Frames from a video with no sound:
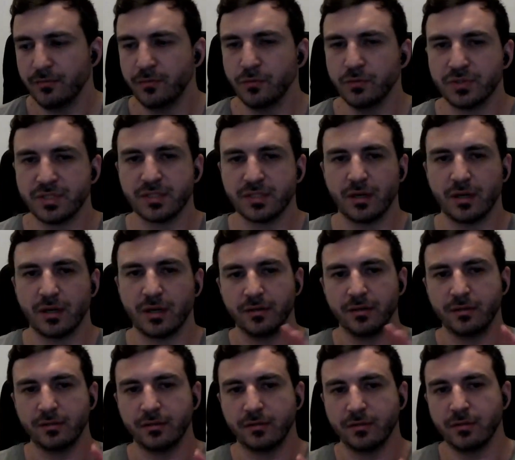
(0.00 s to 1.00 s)
if you
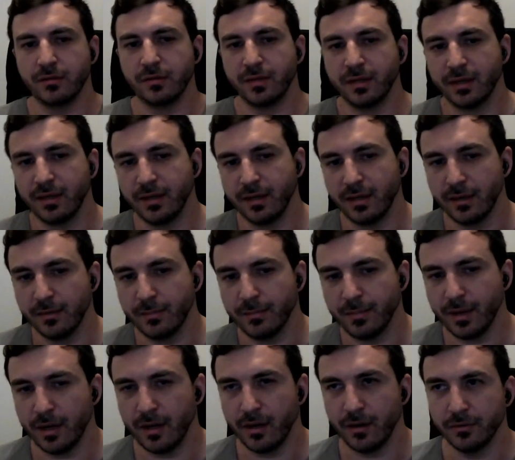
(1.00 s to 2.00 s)
start thinking
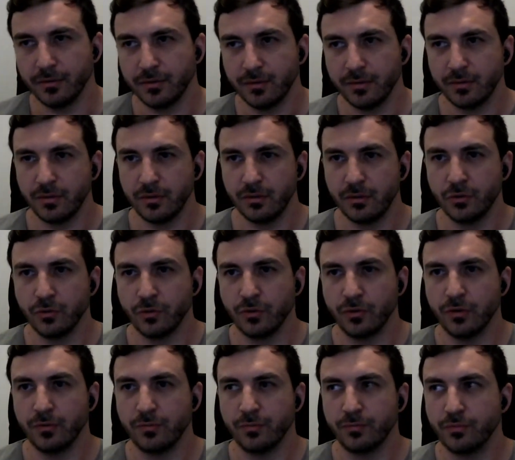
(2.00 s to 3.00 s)
about
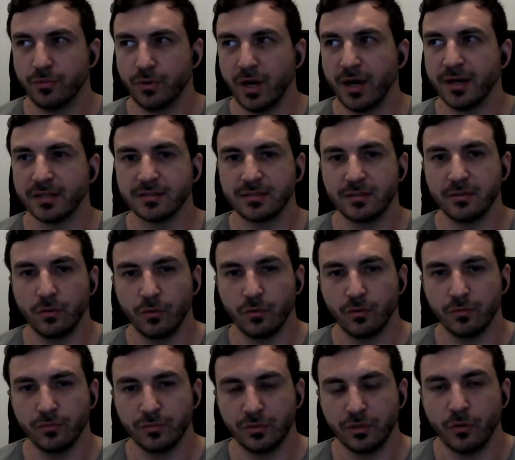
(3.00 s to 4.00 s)
your products and
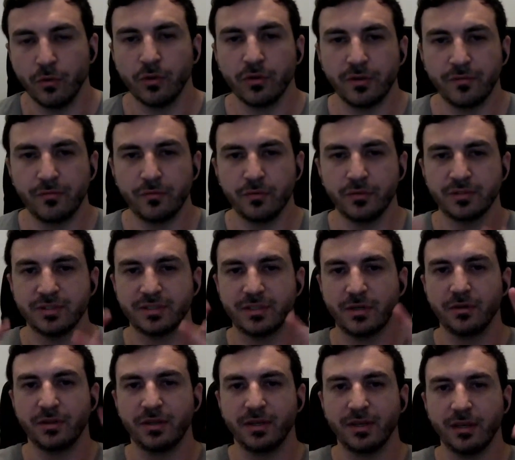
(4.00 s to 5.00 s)
on you know if you
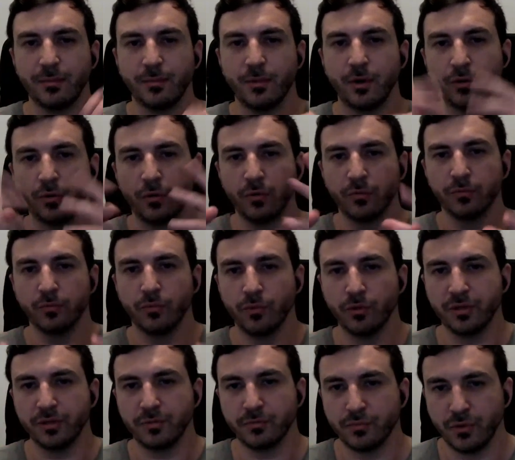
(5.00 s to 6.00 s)
start thinking about
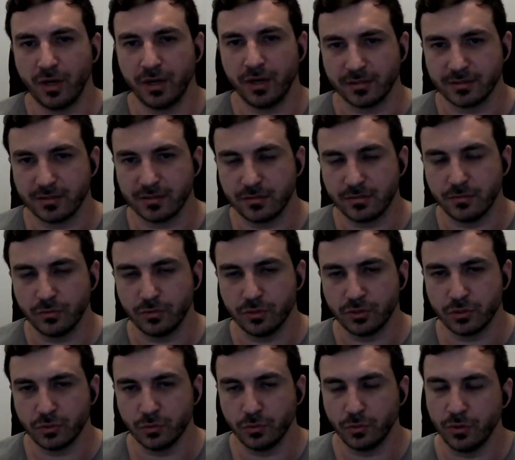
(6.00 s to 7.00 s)
onboarding products to
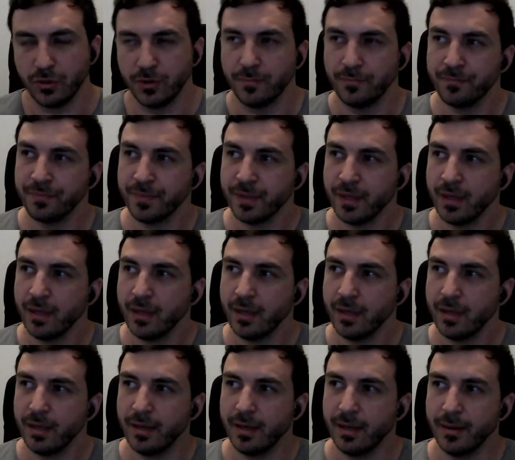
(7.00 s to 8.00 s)
your store
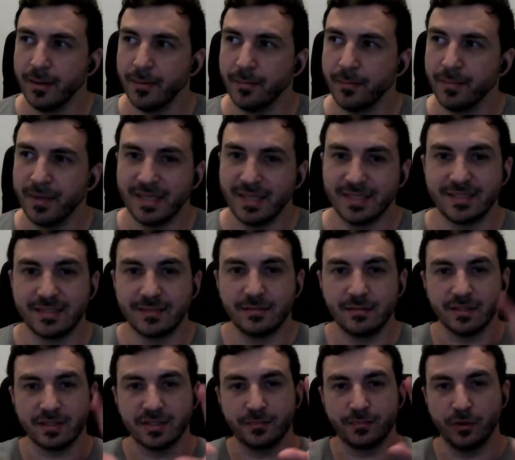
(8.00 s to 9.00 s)
and um, as
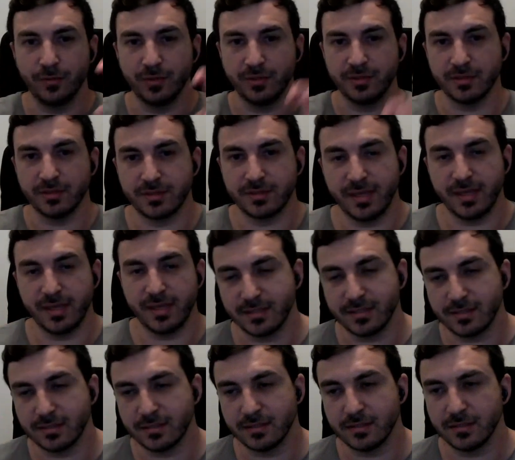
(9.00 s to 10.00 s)
experiments as
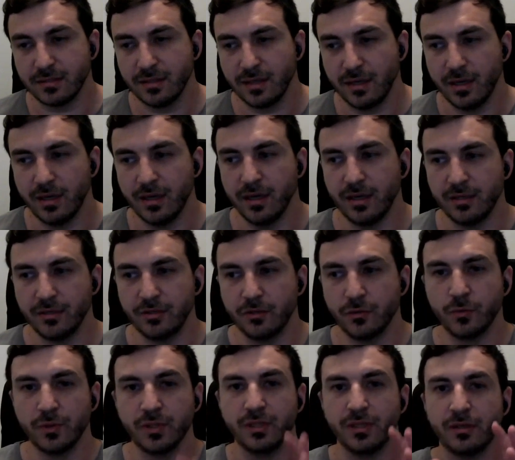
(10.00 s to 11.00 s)
tests and
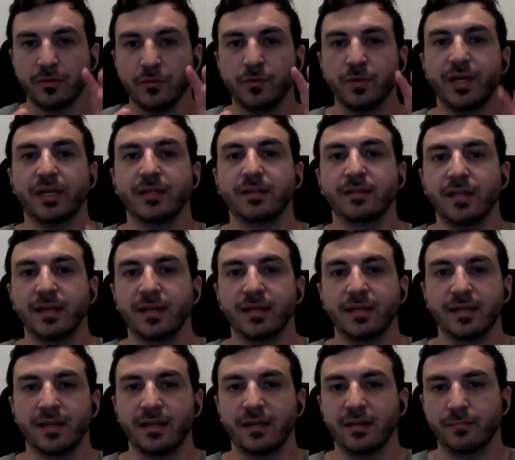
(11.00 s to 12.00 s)
you really create
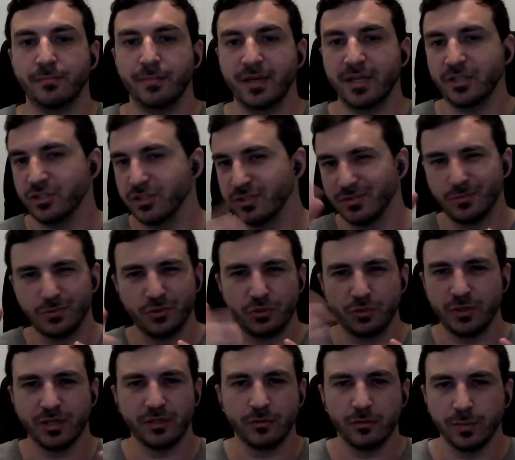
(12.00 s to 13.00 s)
dedicated pages
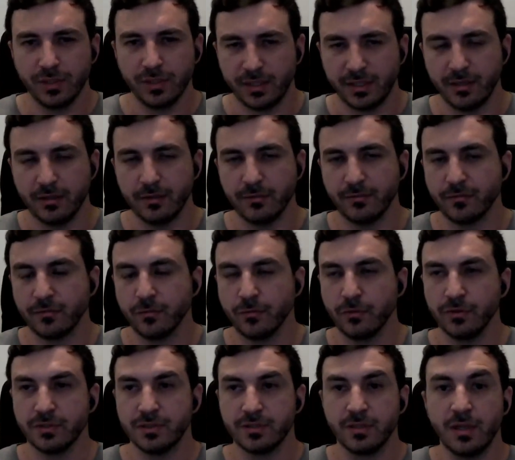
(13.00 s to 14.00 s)
which you can duplicate of
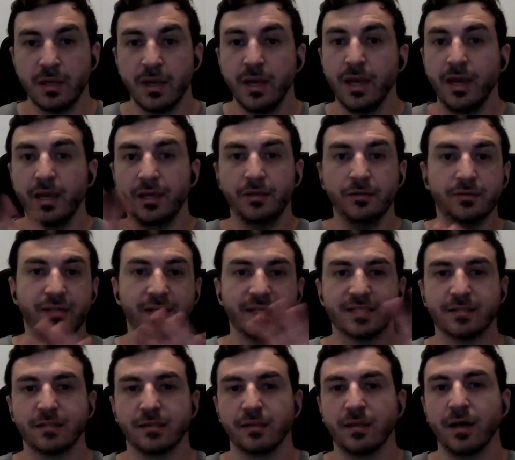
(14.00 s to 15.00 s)
course and you
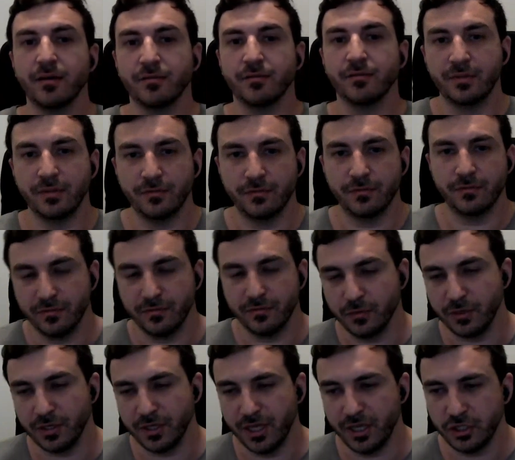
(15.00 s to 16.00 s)
test a lot of different
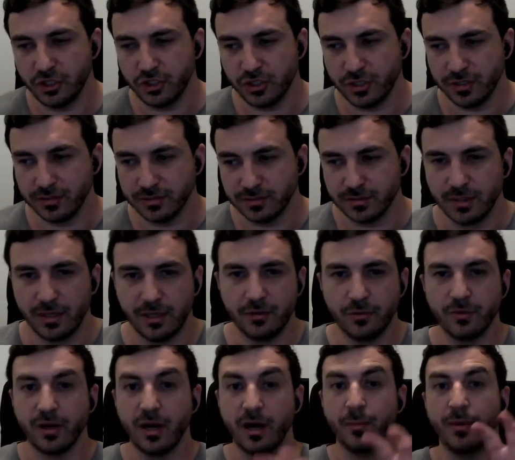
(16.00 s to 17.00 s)
variations and
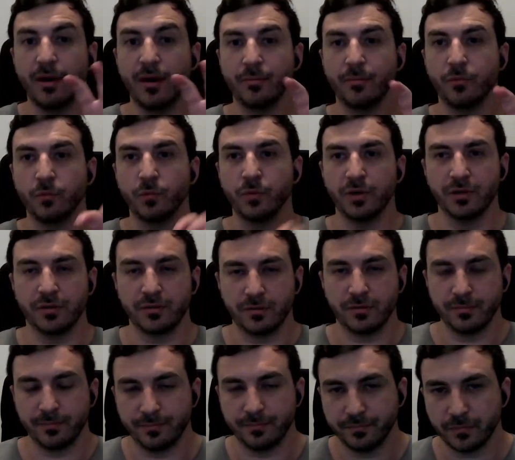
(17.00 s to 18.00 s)
you come up with
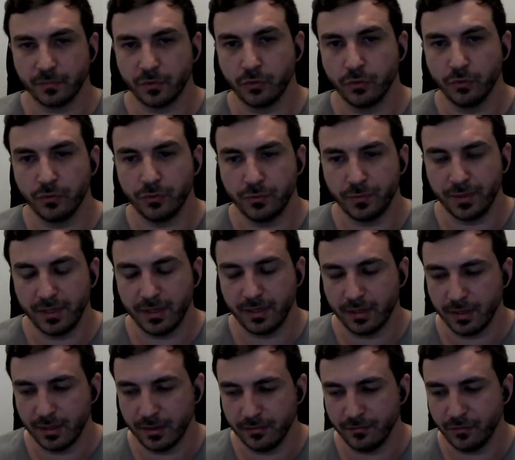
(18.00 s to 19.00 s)
two
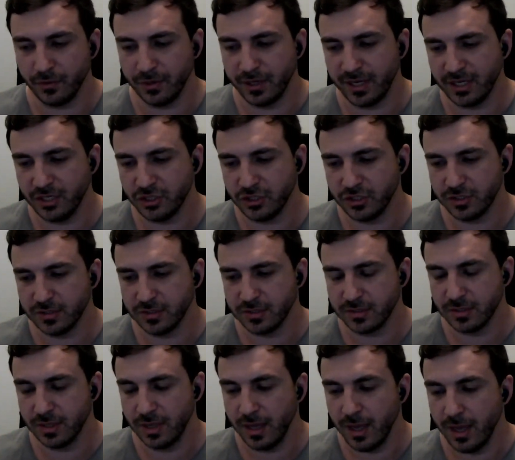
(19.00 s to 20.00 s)
three uh,
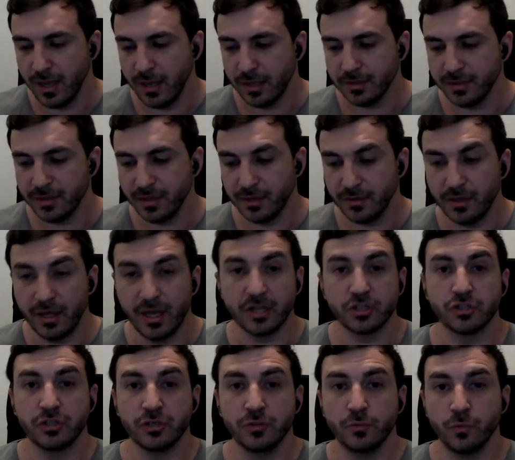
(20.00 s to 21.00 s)
variations that
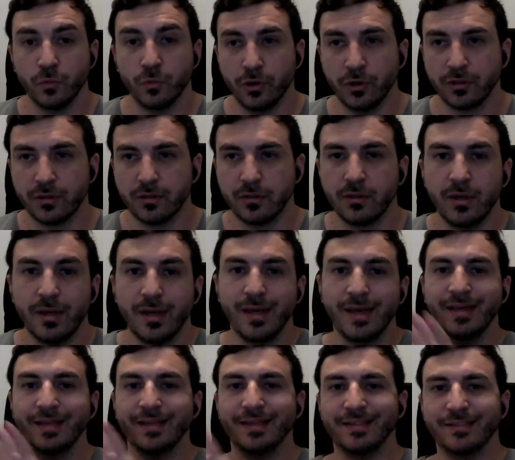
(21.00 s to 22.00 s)
actually work
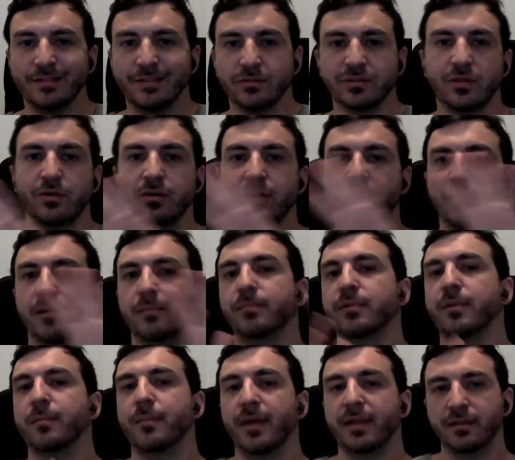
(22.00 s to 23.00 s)
you start
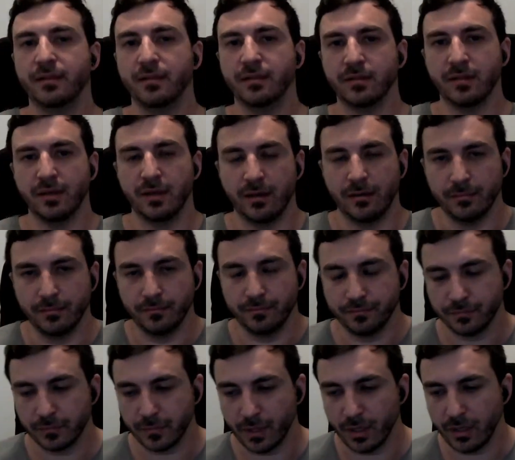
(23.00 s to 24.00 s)
implementing them